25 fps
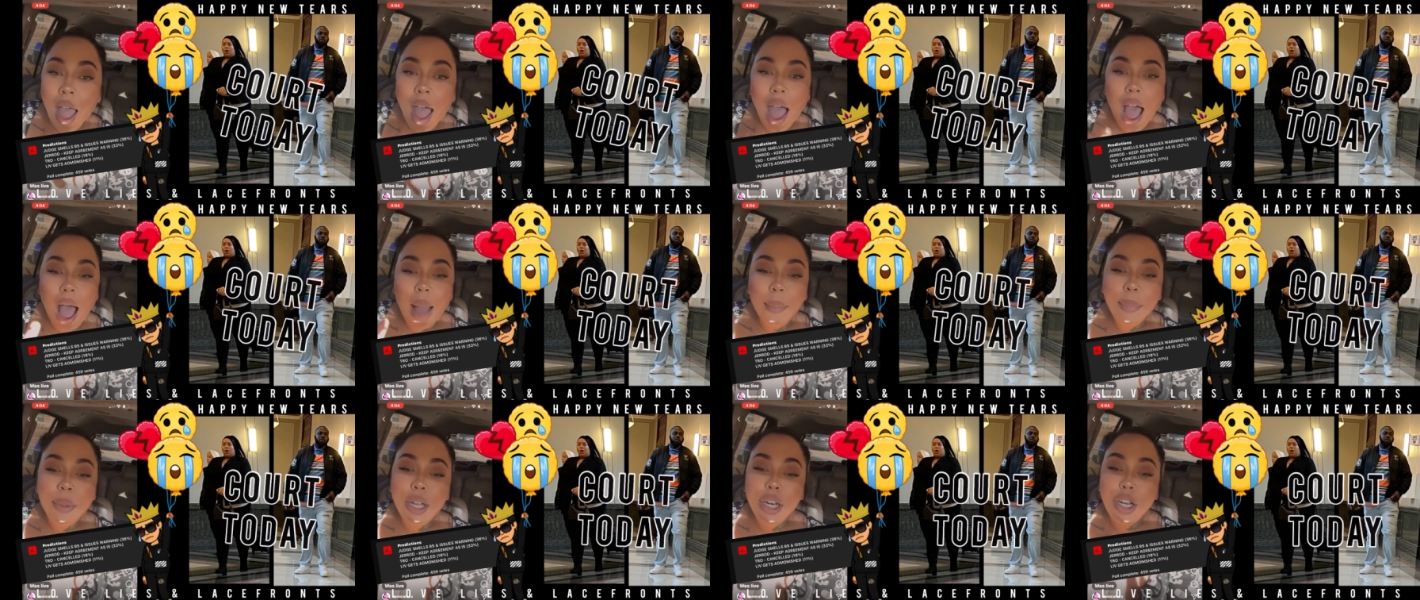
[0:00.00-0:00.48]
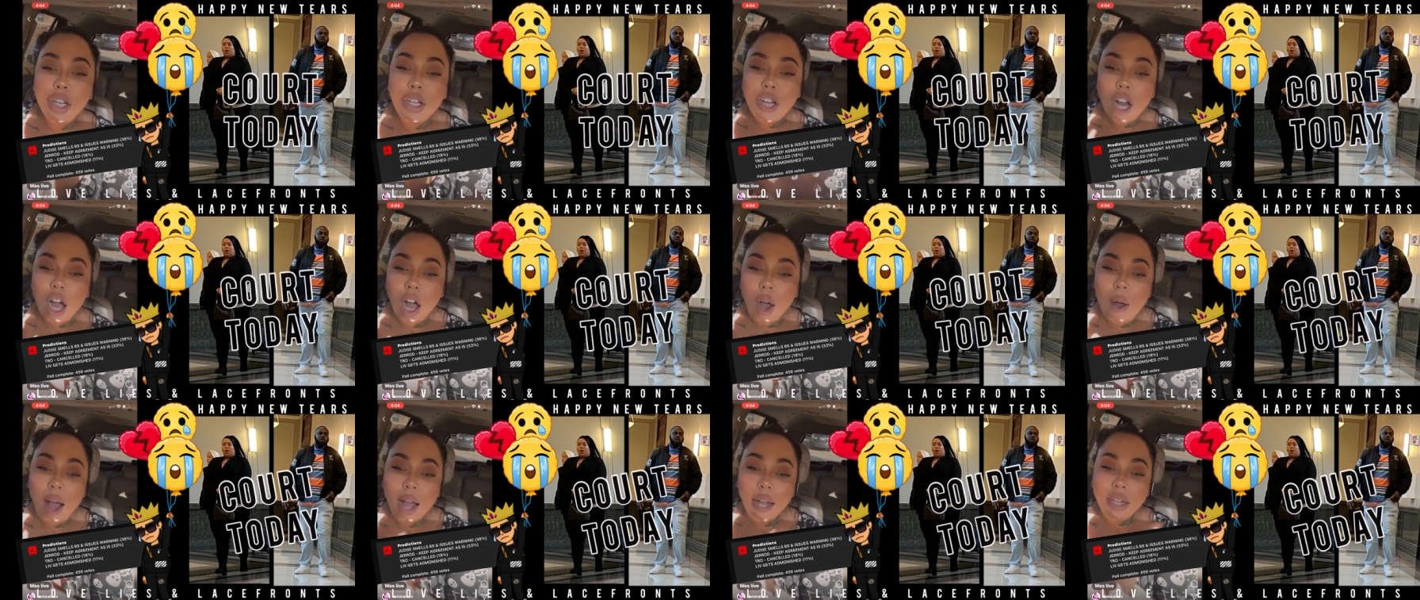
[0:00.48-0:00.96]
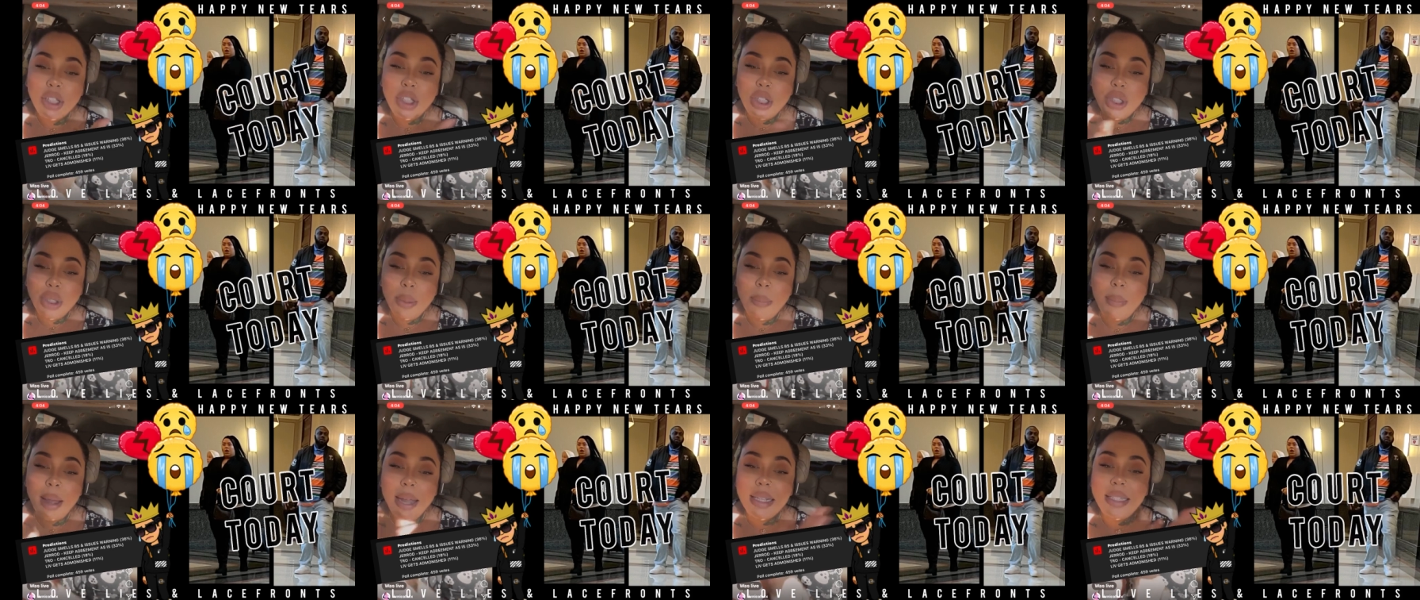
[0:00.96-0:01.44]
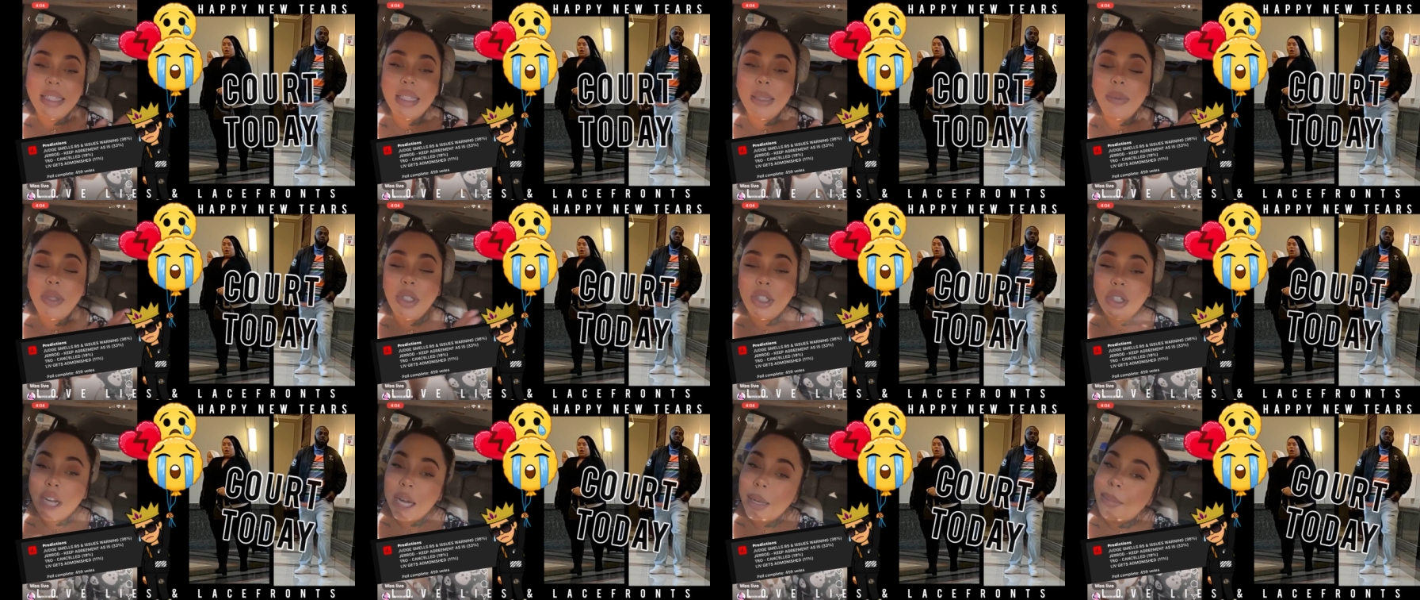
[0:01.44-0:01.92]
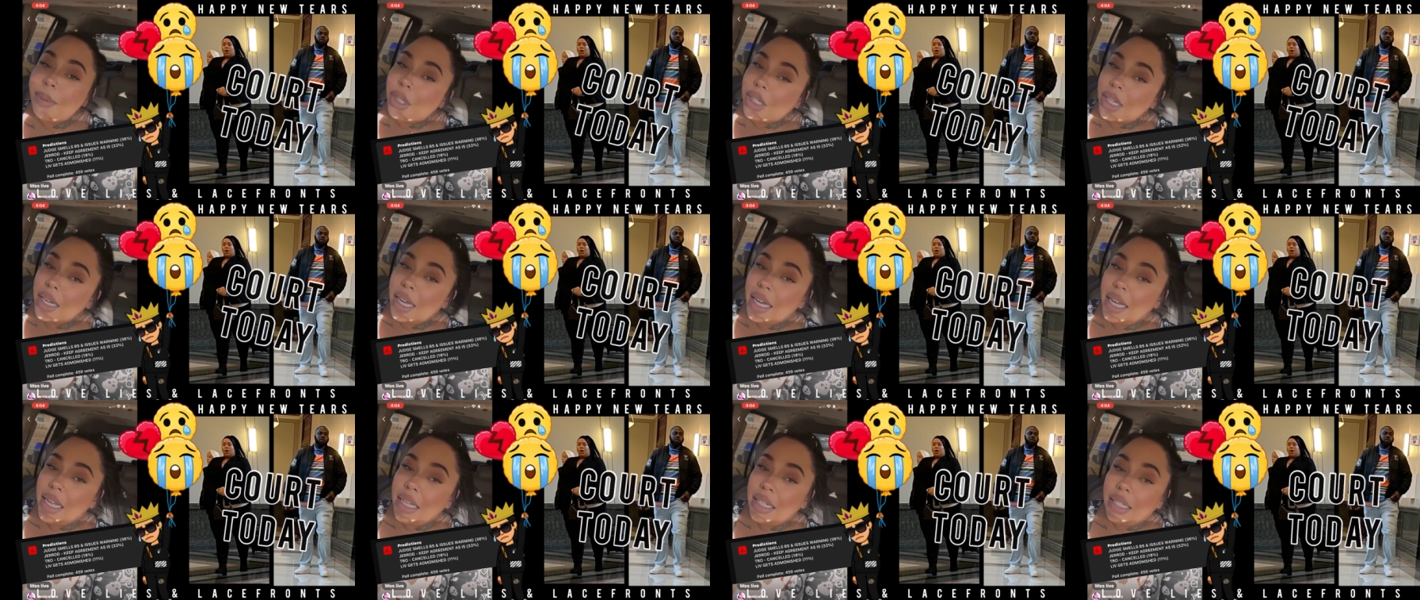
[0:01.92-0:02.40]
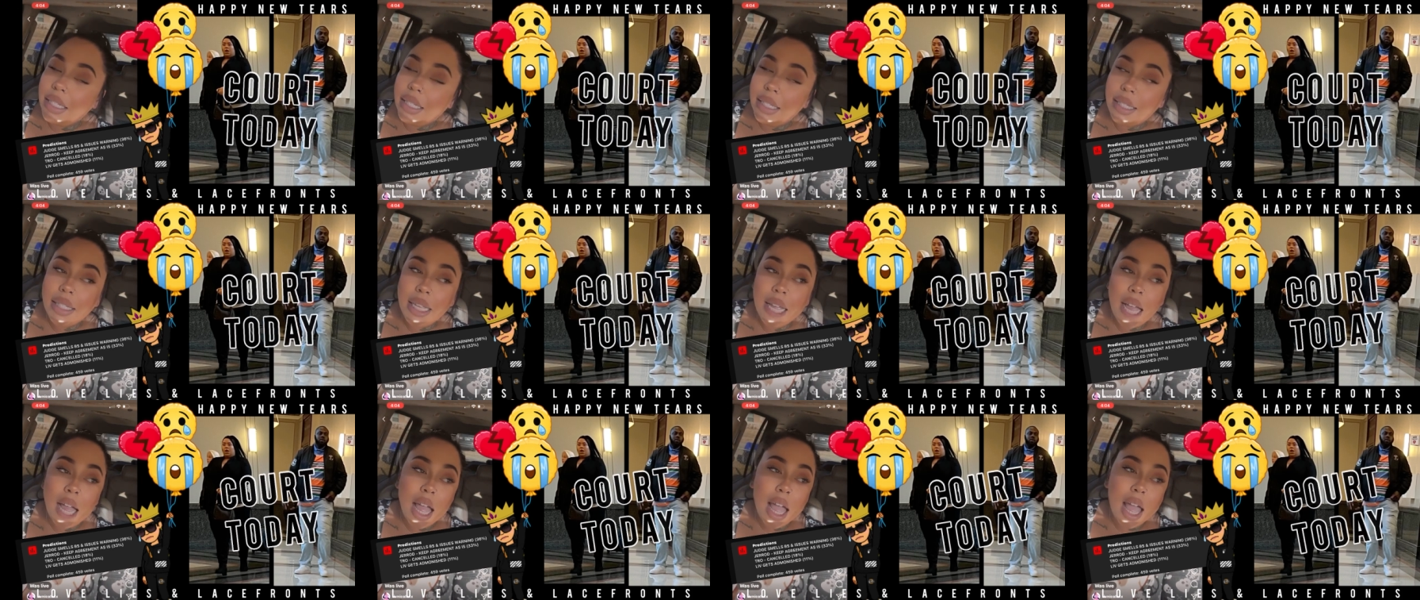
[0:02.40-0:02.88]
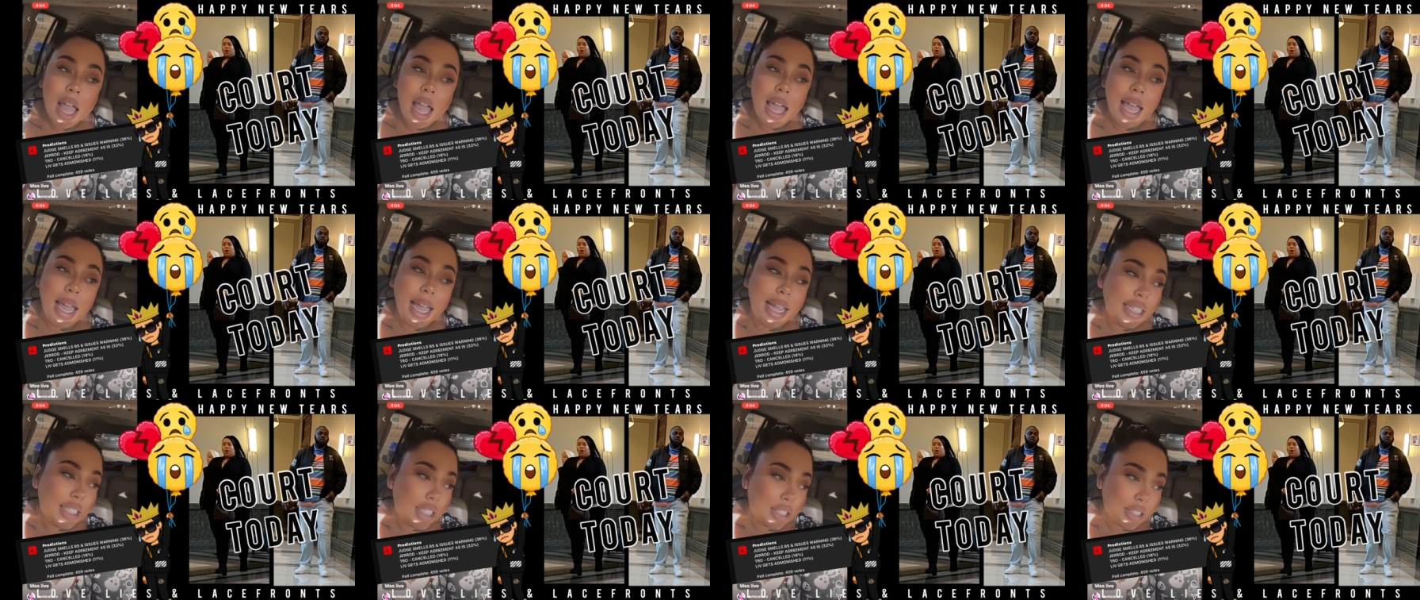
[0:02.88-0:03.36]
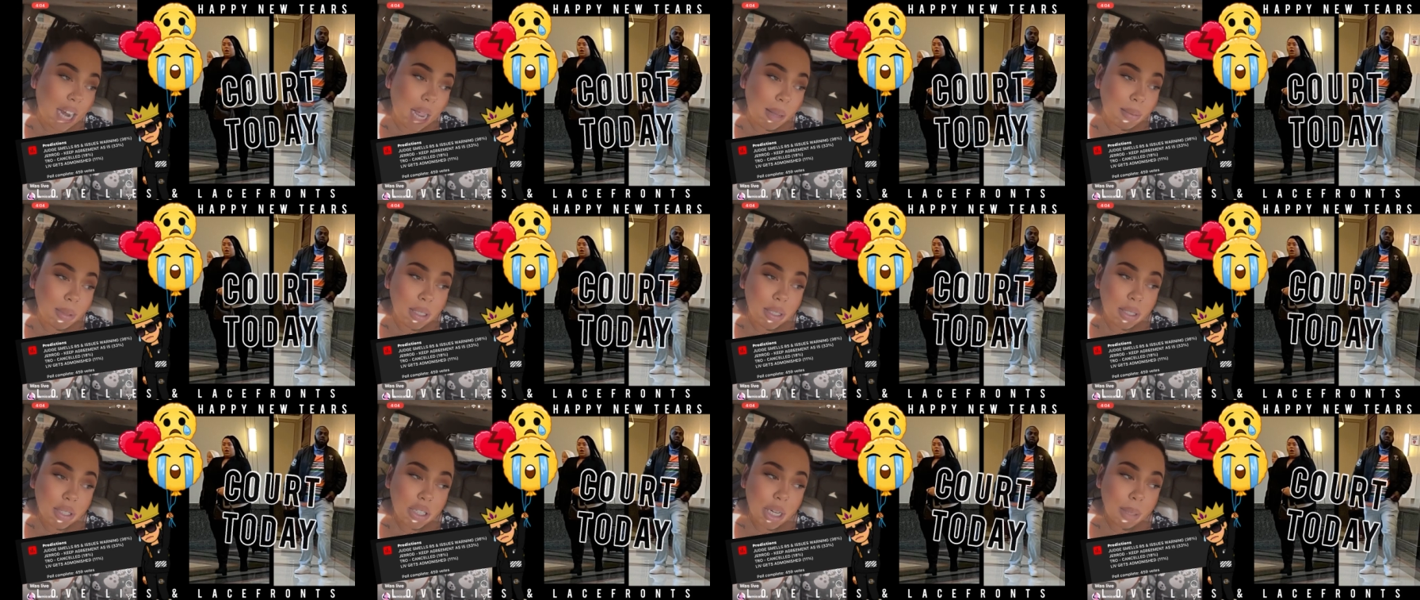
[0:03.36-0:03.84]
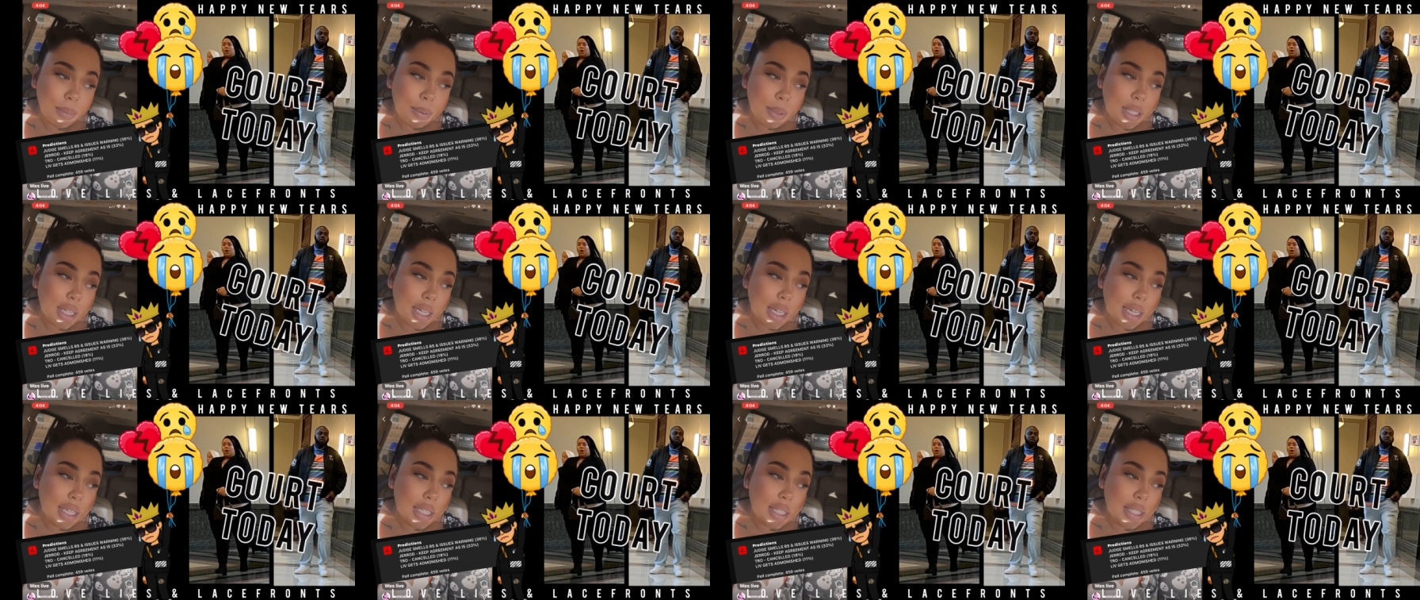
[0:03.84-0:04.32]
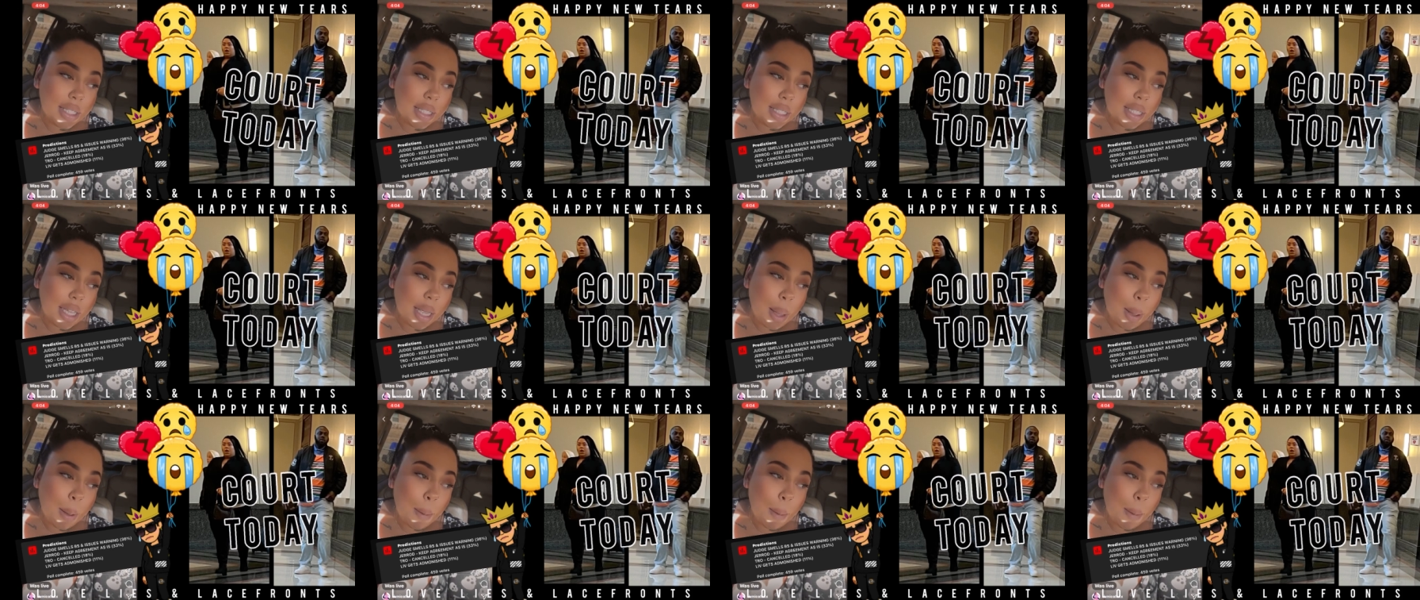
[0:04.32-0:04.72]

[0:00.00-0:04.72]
I'm gonna go onto my subscriptions, Instagram subscriptions.